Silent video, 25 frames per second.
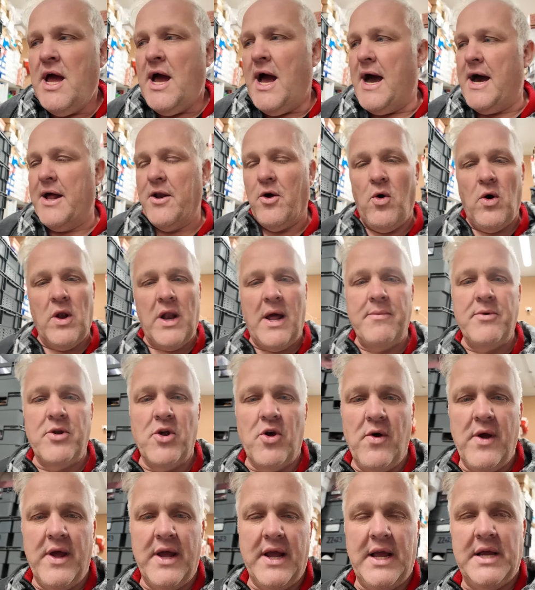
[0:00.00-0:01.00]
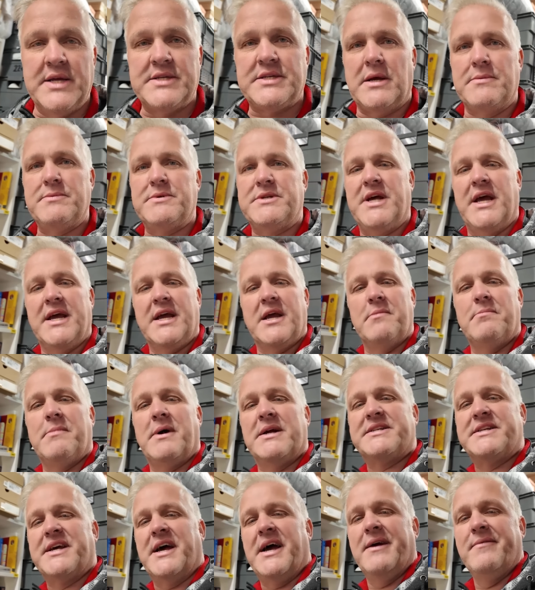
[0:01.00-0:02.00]
And all I'm doing is I'm taking
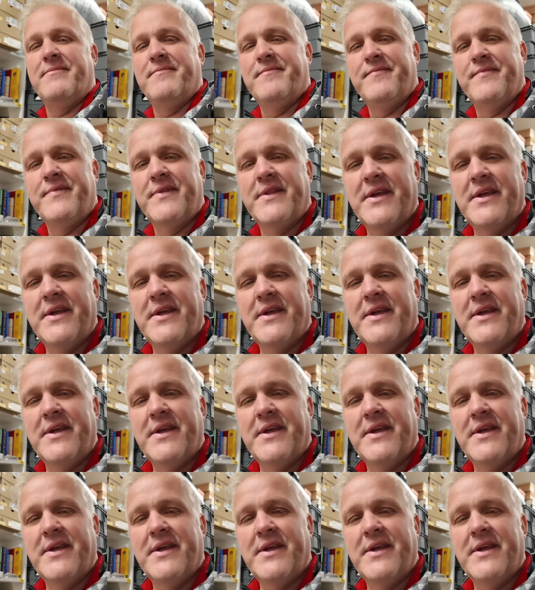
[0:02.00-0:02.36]
my time.